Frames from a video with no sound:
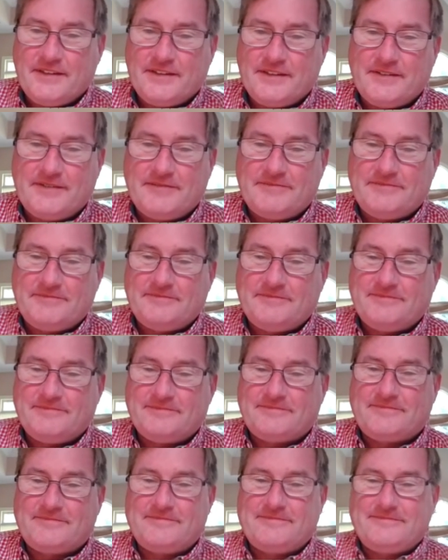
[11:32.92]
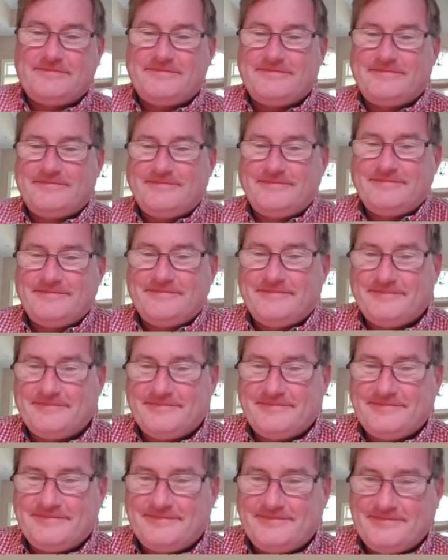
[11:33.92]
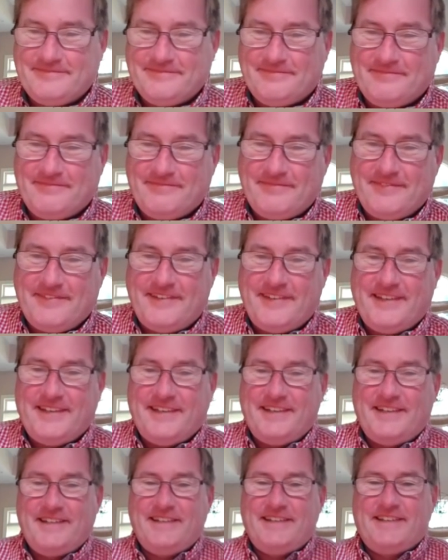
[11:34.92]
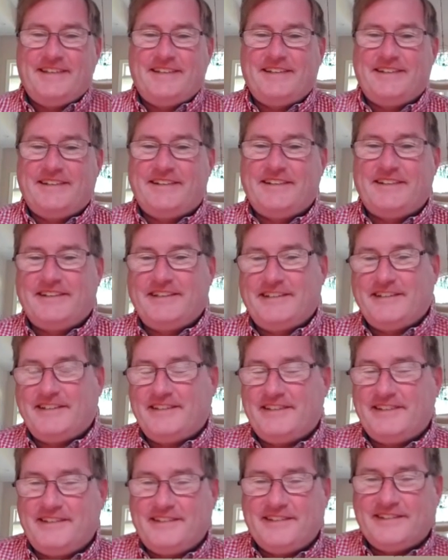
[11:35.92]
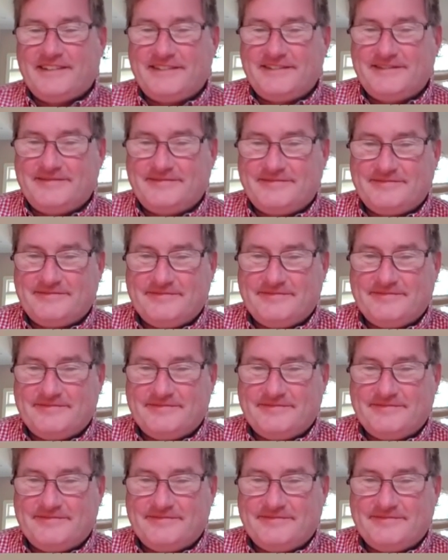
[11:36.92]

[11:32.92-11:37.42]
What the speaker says: [no speech]